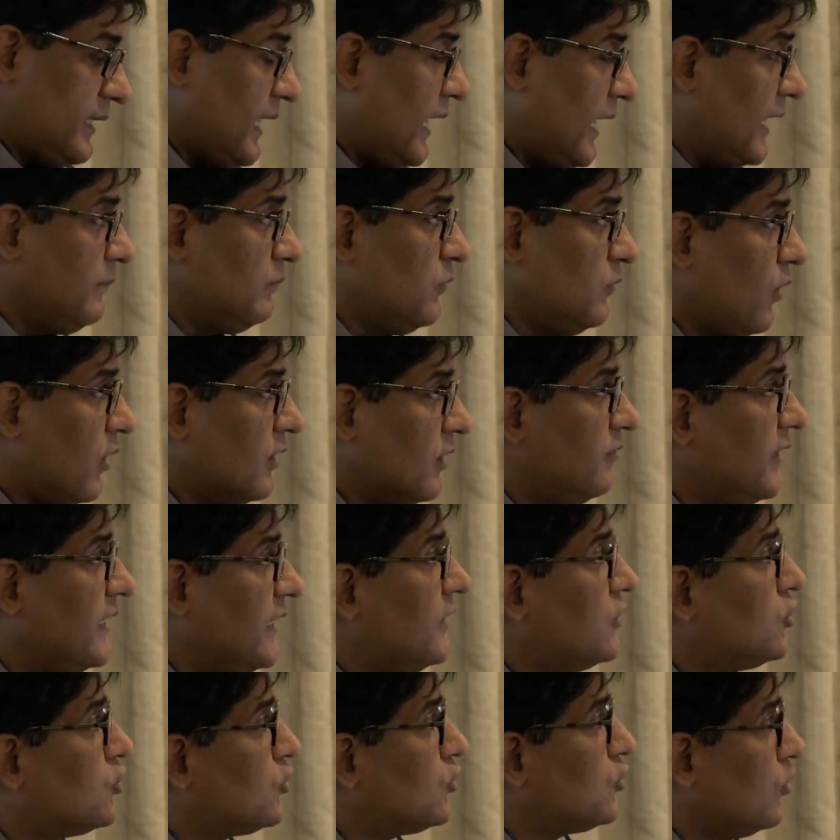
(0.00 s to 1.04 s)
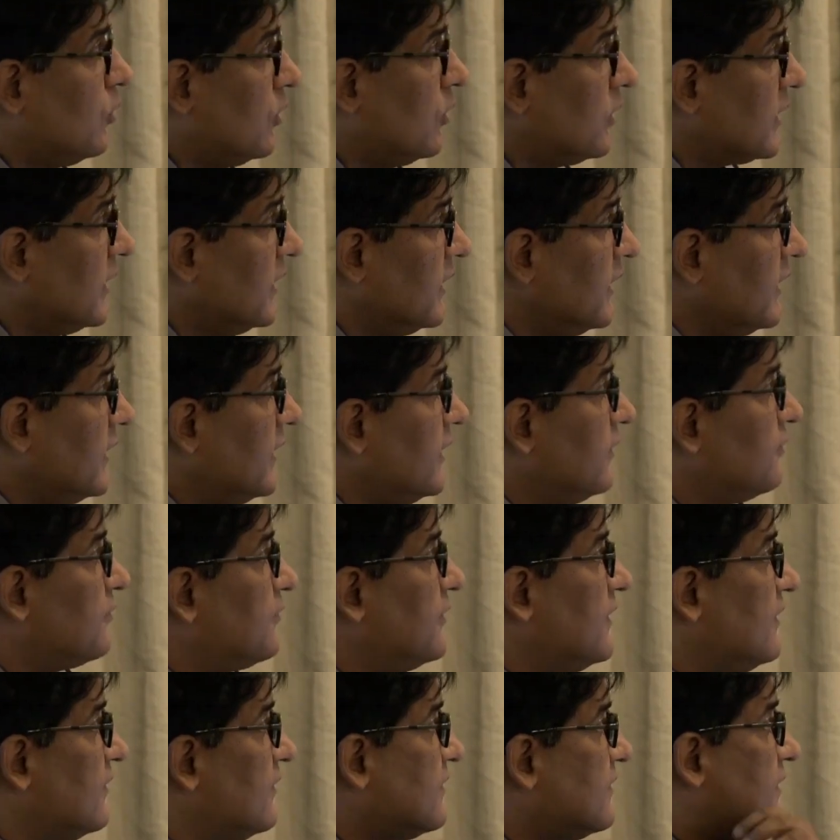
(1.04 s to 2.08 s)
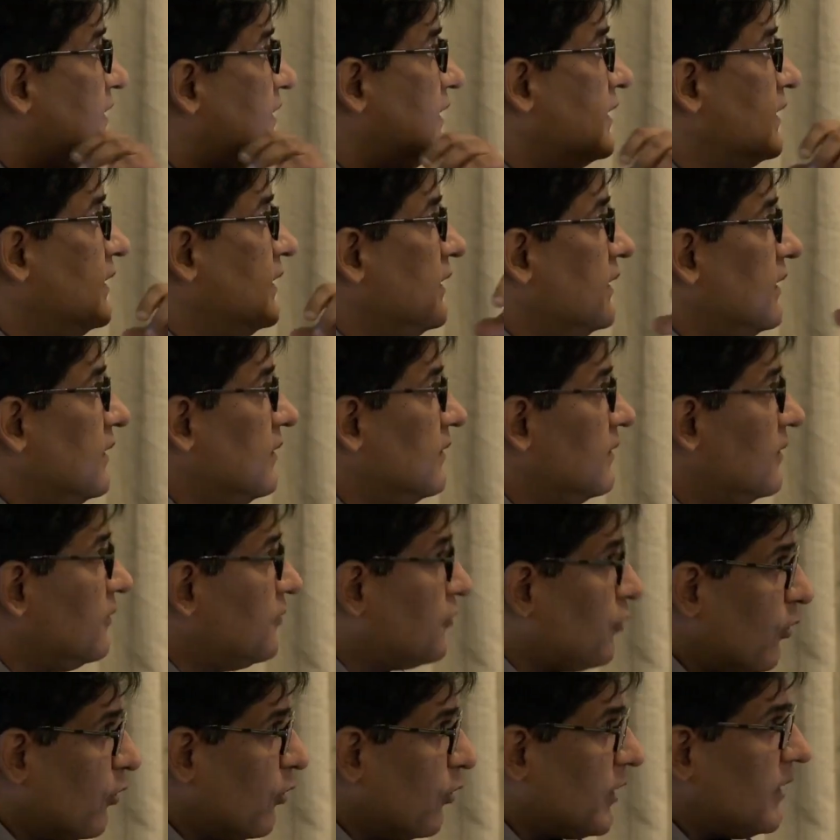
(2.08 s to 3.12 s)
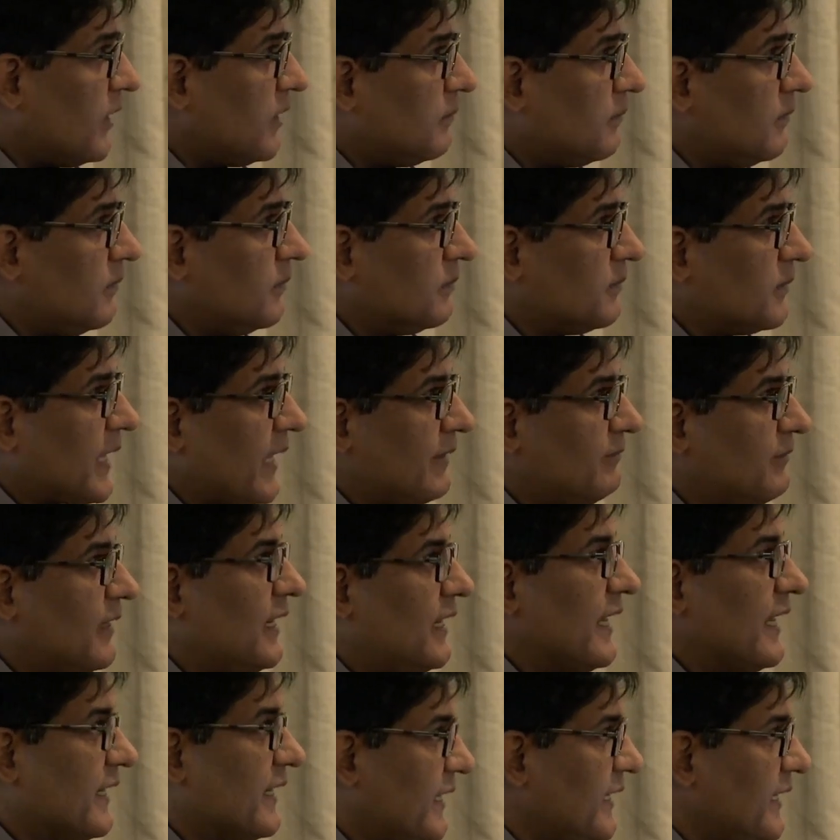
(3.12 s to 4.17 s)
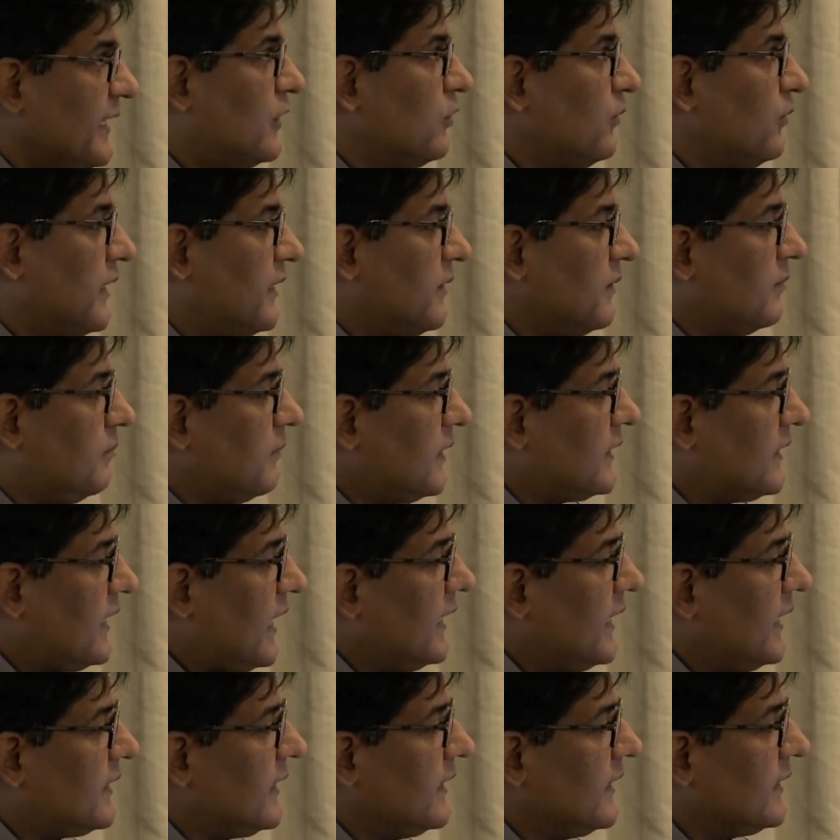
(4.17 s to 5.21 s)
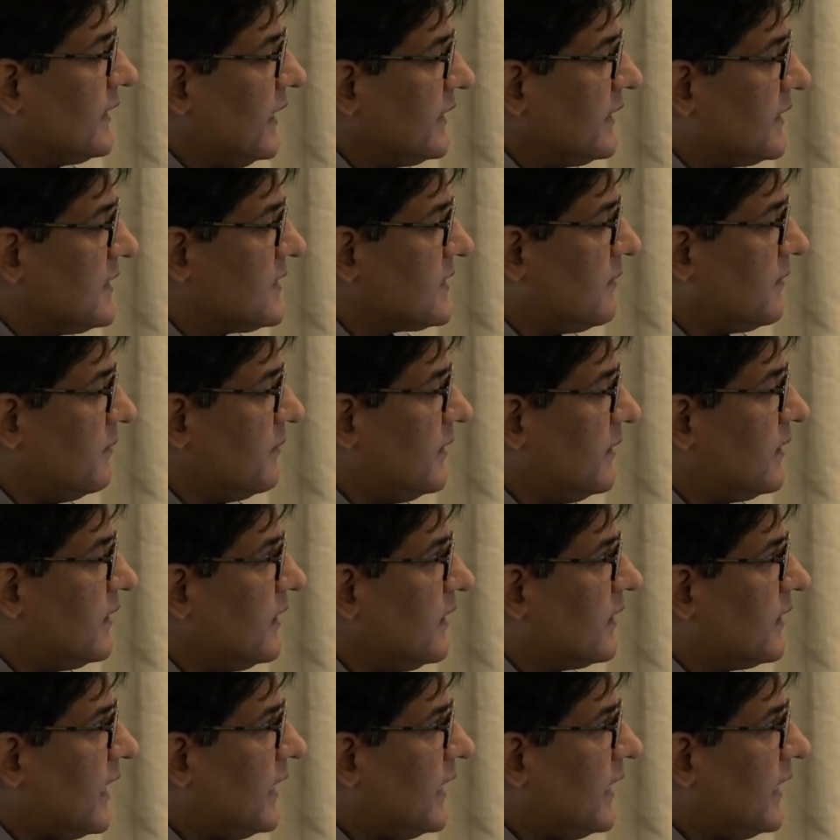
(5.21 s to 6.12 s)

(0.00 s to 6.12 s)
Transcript: I'm not very sure if this forum can will agree to it, but I think that is the main thing.